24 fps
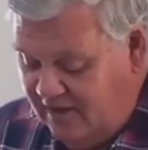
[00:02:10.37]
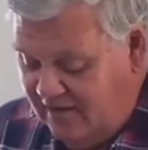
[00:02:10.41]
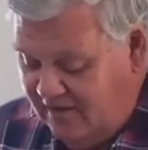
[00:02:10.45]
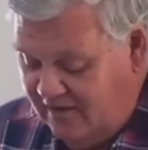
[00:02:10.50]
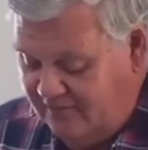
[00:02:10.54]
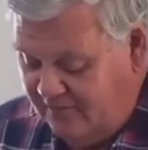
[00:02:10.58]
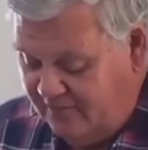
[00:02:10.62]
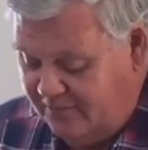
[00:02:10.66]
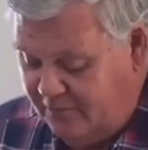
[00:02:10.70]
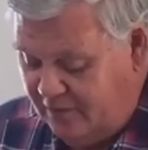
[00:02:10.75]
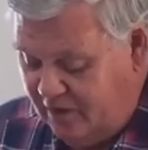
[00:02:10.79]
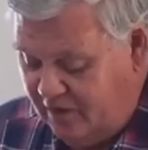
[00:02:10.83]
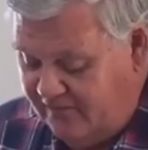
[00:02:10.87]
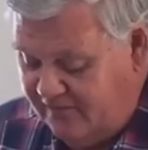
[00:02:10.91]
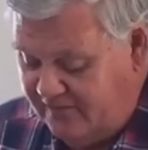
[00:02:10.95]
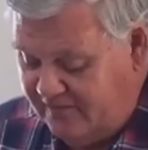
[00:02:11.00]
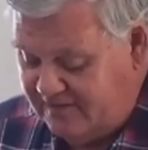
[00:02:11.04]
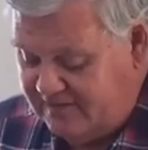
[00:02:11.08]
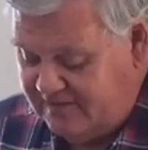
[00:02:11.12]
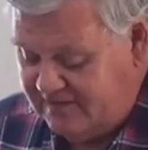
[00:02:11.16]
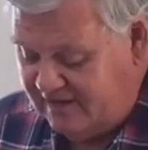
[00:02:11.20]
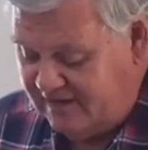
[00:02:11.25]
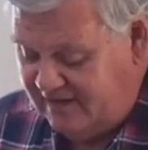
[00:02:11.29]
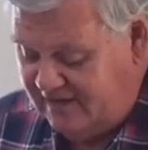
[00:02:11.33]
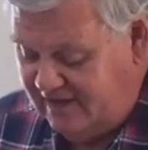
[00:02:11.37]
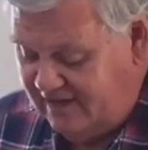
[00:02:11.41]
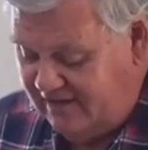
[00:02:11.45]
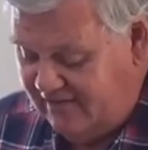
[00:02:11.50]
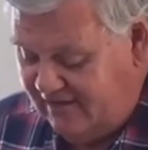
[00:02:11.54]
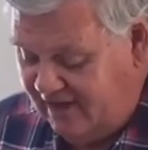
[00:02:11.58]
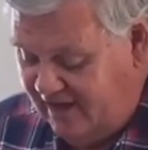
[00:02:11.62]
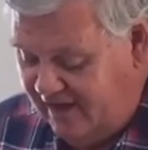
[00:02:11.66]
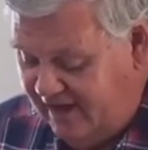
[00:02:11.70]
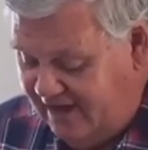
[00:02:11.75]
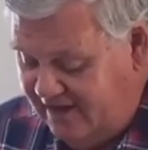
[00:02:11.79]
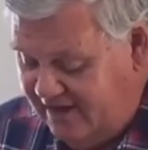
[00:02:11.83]
For prophecy never
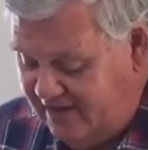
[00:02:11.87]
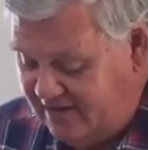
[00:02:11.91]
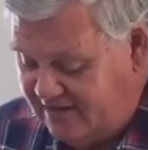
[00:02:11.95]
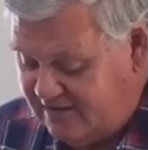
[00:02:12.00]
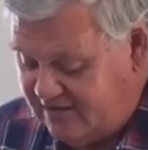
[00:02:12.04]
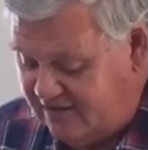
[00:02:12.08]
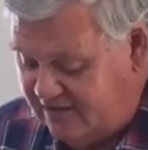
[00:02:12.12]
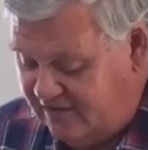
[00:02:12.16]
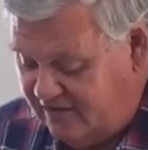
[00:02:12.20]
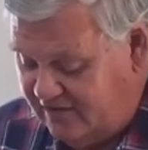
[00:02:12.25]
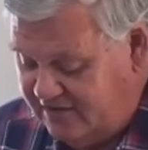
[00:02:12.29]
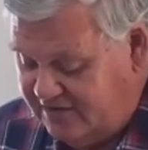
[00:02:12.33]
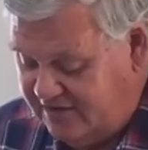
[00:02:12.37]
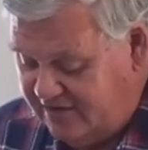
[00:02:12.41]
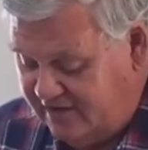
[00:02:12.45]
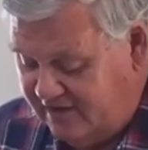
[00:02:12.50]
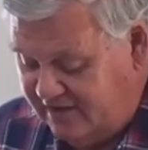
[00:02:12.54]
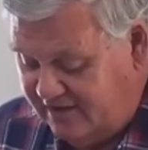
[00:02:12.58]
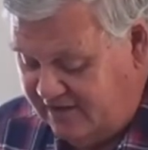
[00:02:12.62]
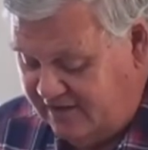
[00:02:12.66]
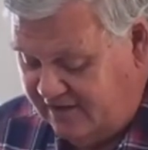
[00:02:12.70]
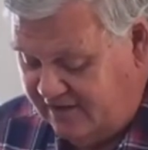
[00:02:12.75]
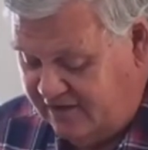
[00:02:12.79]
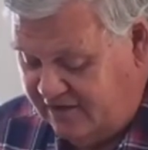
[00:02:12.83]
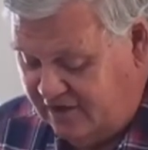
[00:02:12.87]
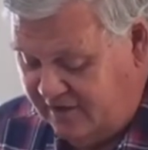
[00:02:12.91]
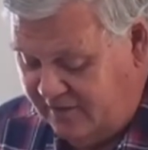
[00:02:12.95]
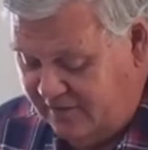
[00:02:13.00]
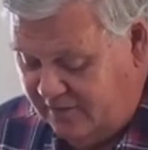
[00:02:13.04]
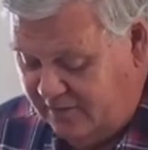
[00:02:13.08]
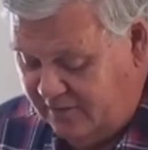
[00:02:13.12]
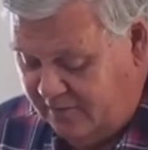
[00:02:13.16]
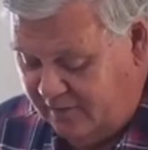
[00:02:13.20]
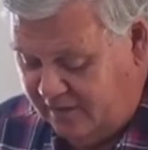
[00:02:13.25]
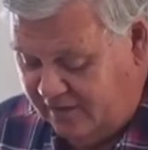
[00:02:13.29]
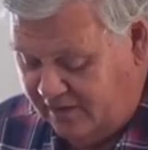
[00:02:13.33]
had its origin in the
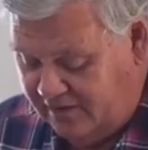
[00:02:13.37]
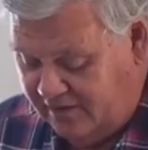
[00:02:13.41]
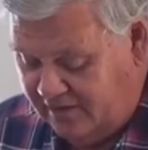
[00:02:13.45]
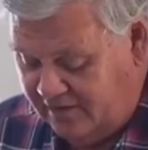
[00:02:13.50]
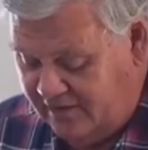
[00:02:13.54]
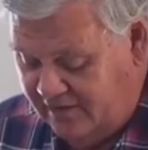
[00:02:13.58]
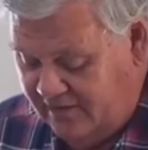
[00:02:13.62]
human will,